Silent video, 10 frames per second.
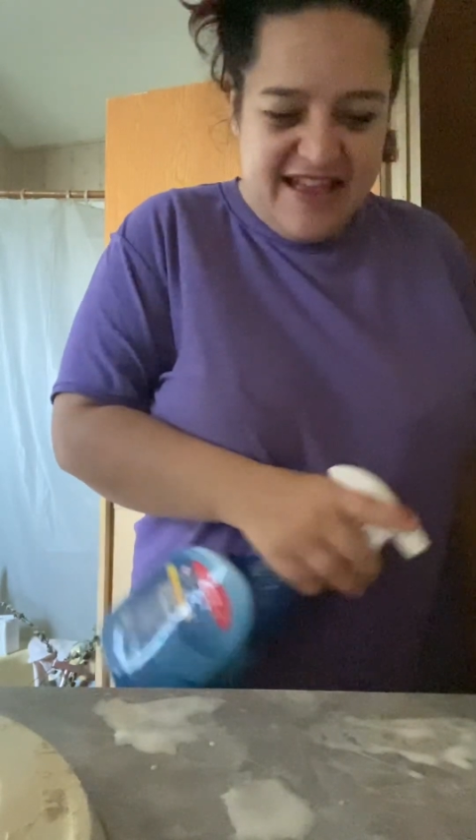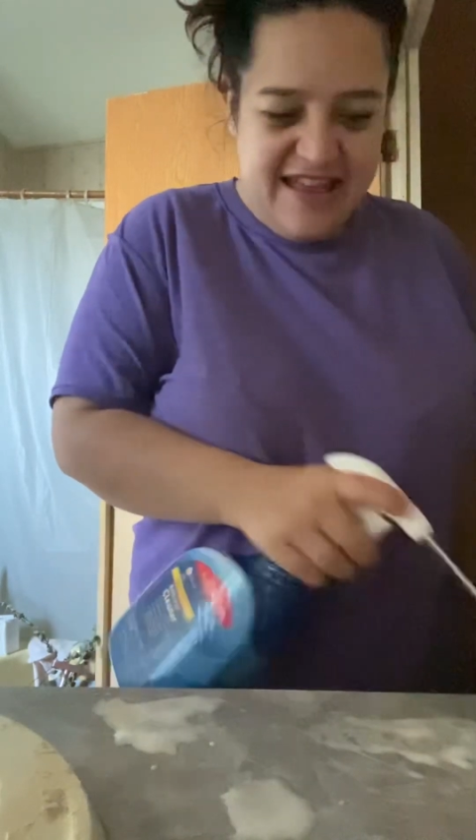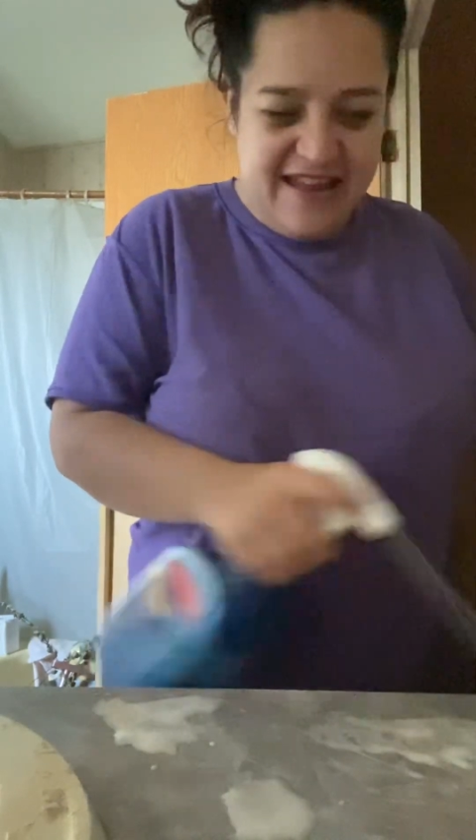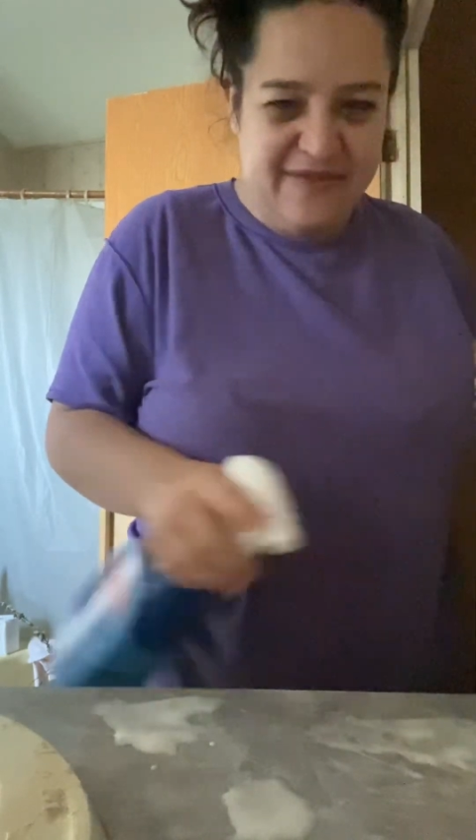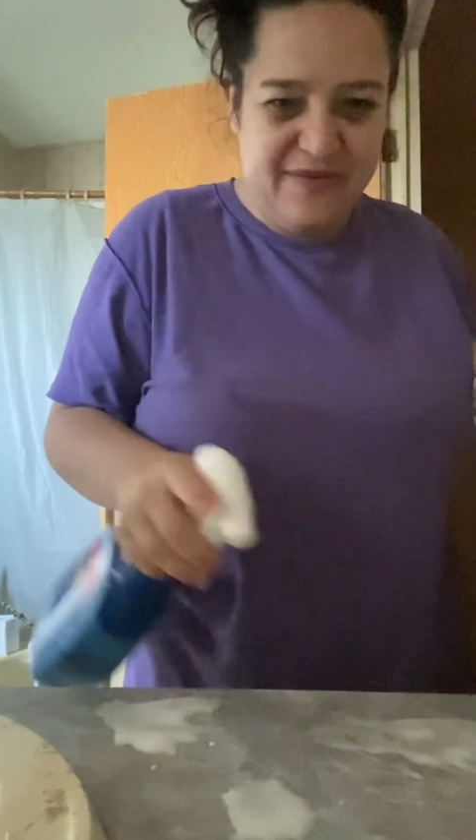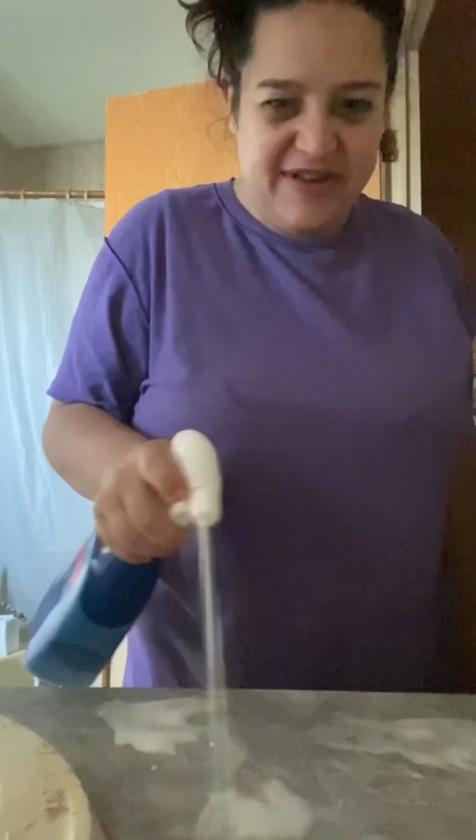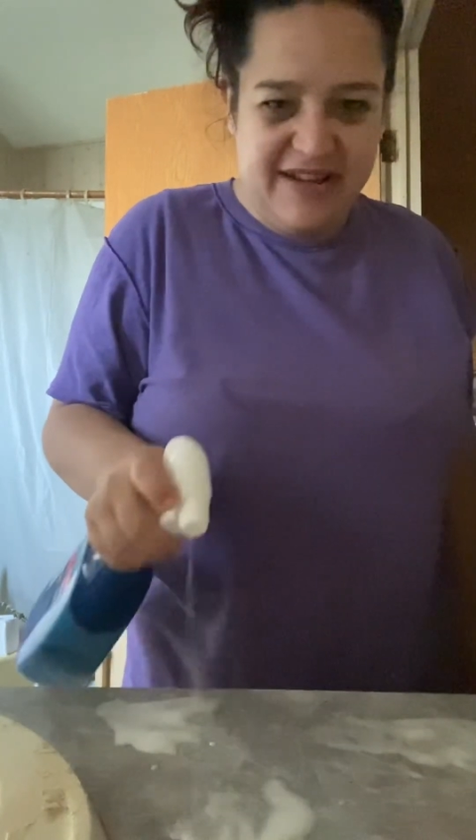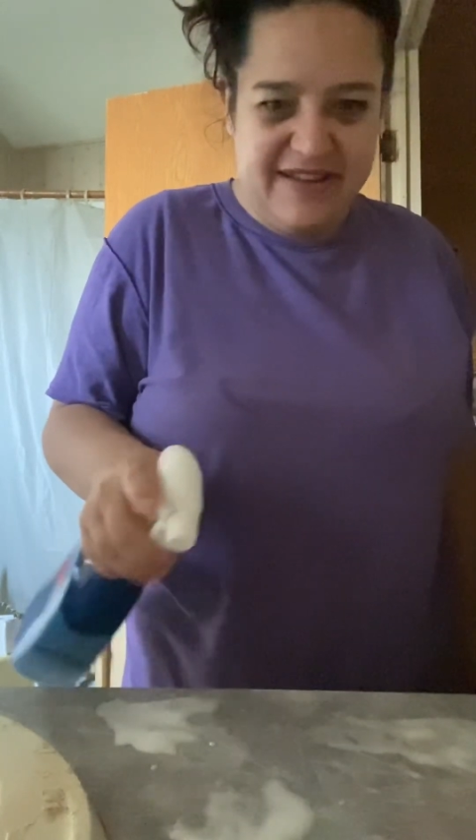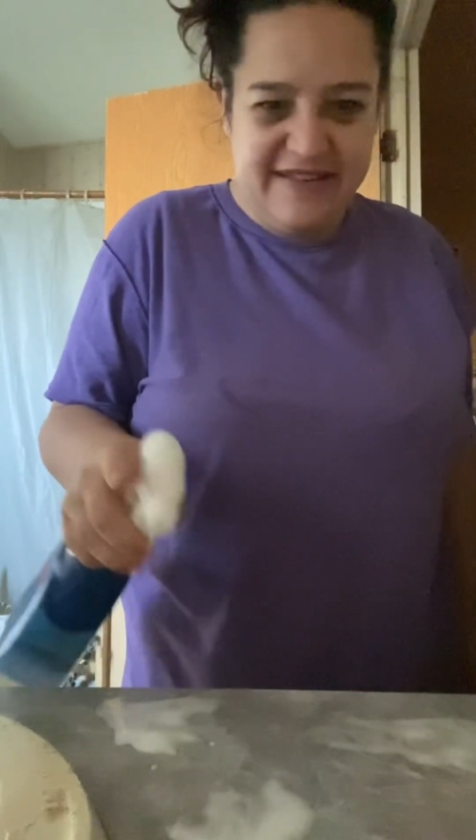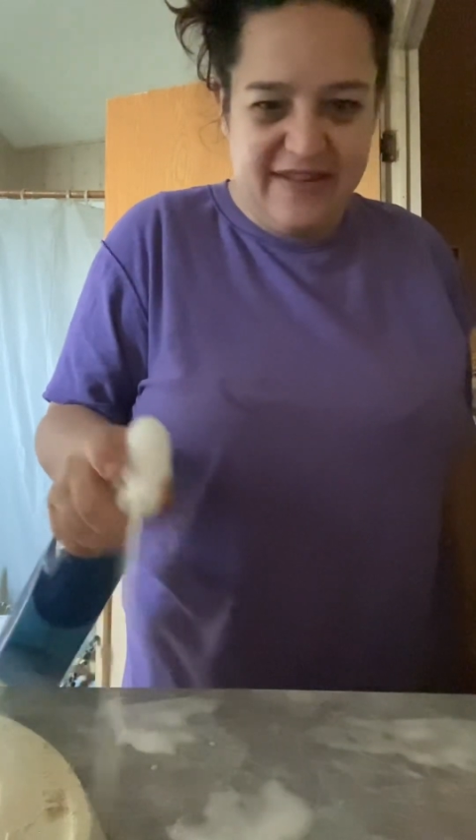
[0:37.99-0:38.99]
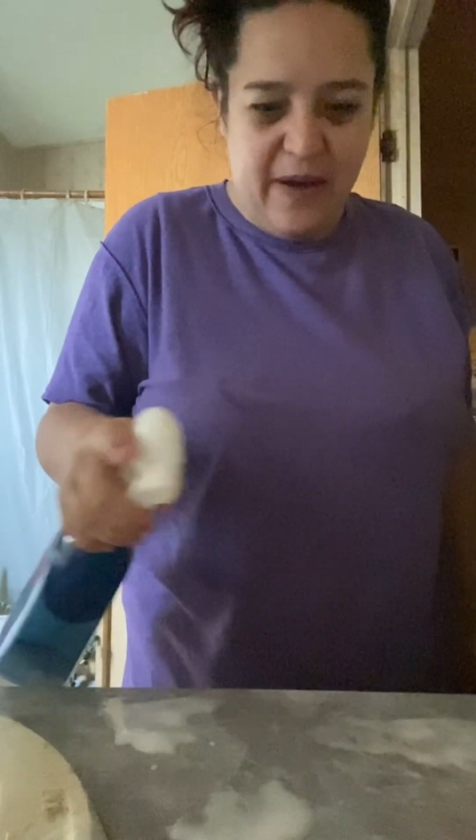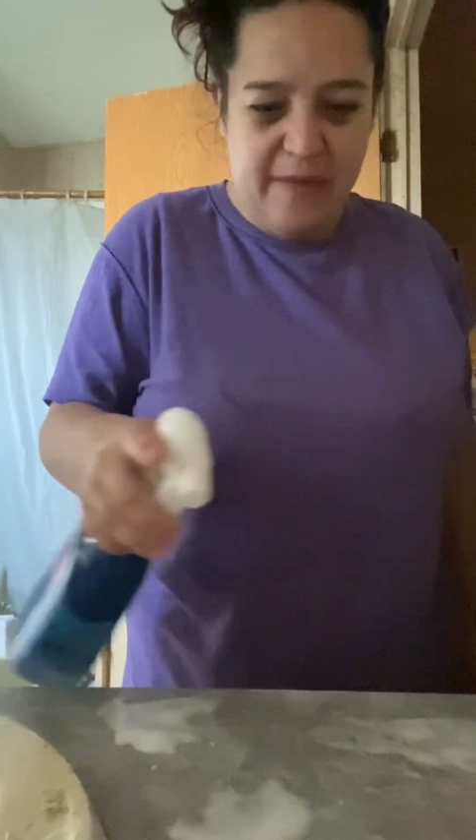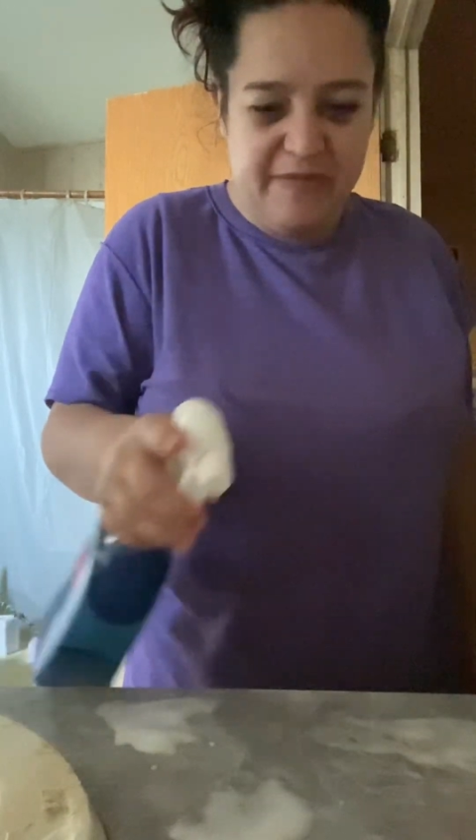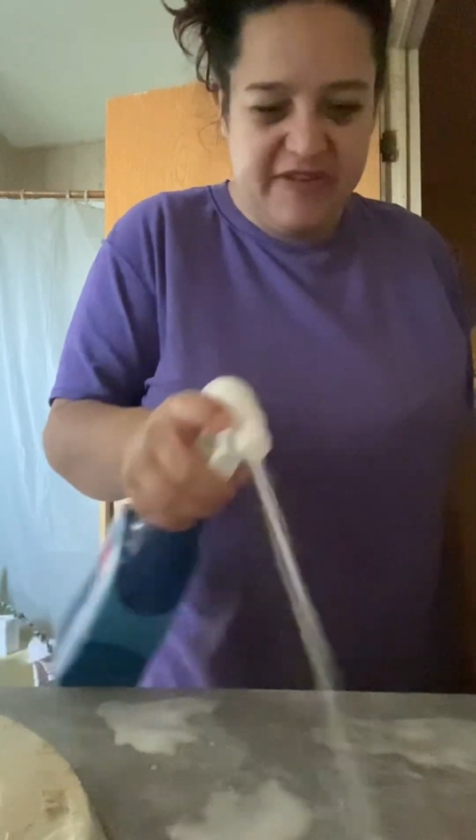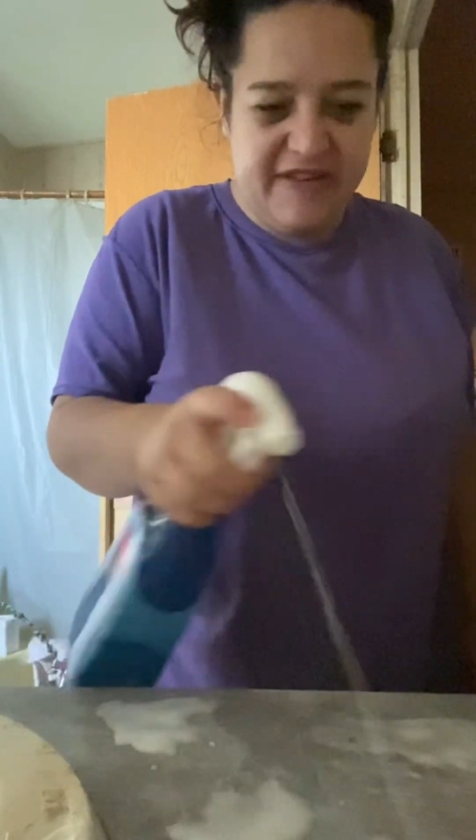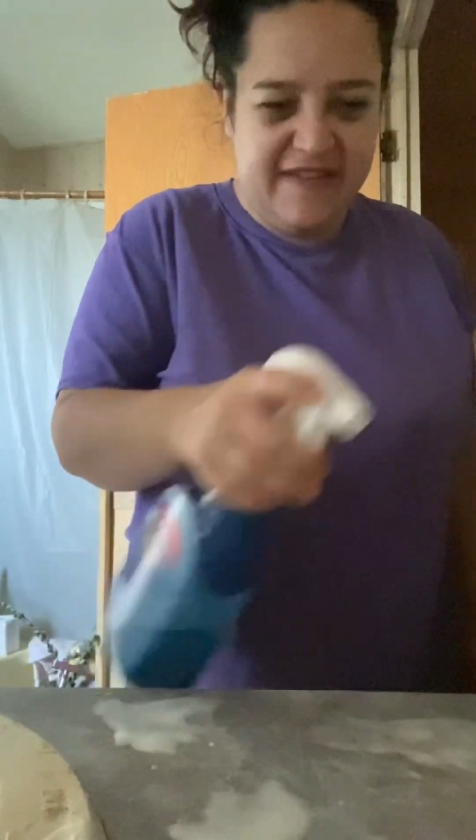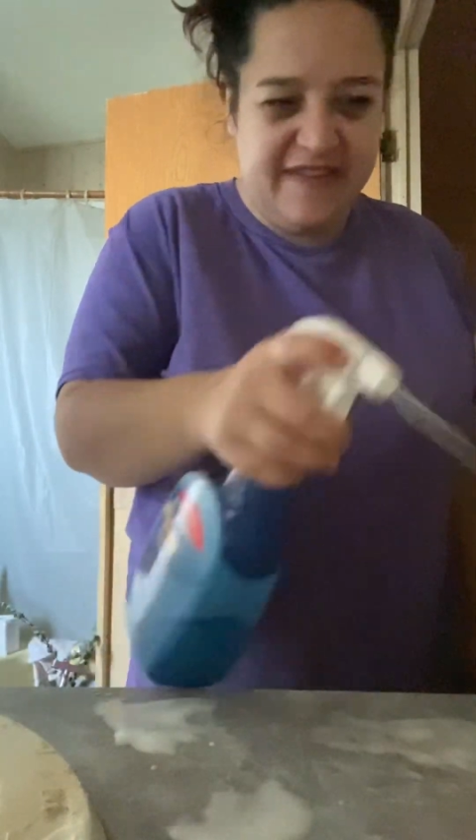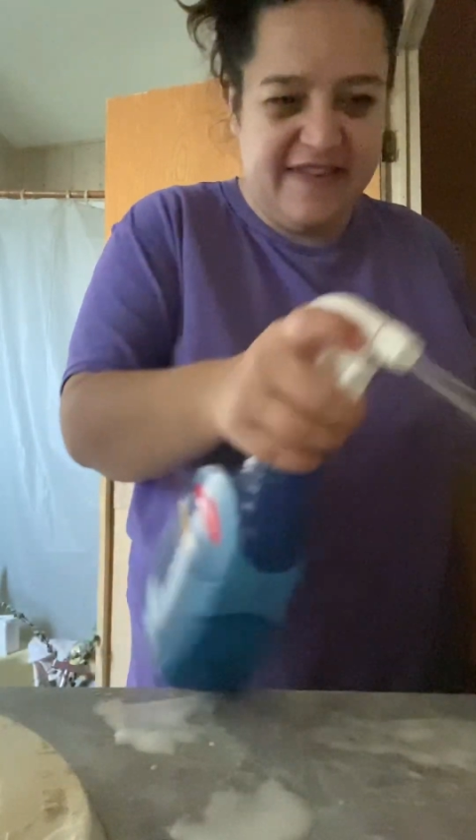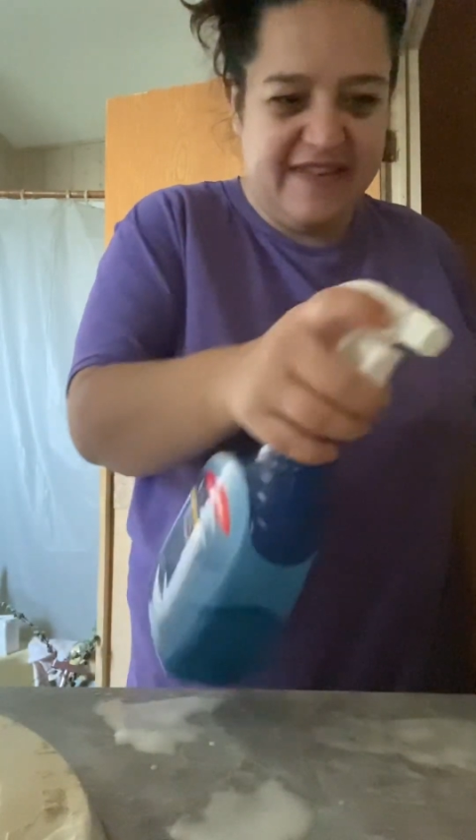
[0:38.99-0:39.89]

and one. So I'm just